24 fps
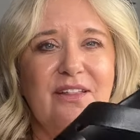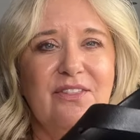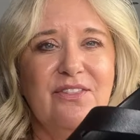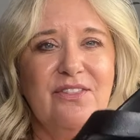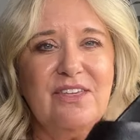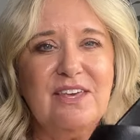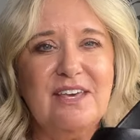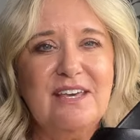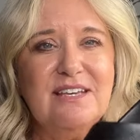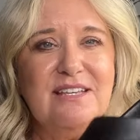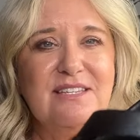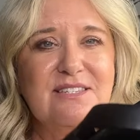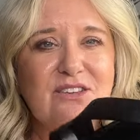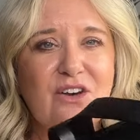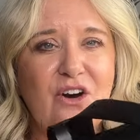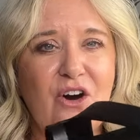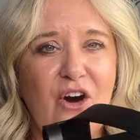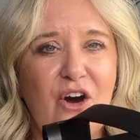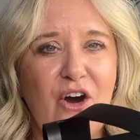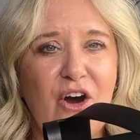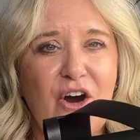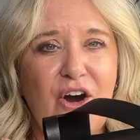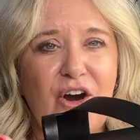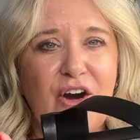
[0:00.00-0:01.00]
these
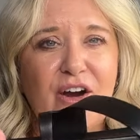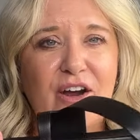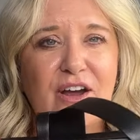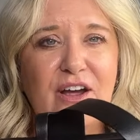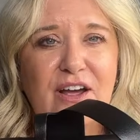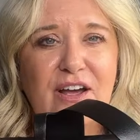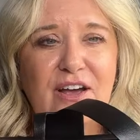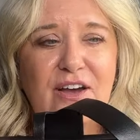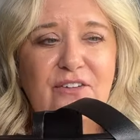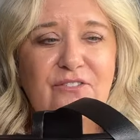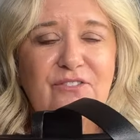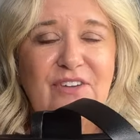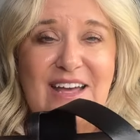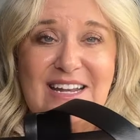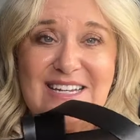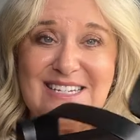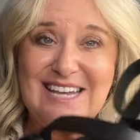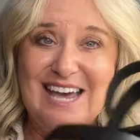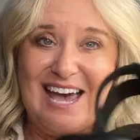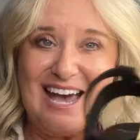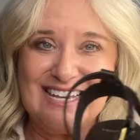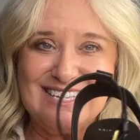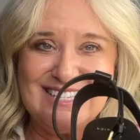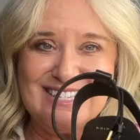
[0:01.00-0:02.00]
are
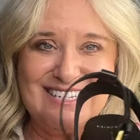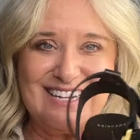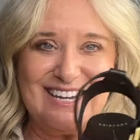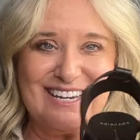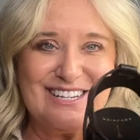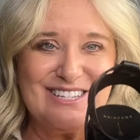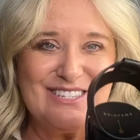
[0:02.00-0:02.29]
fantastic.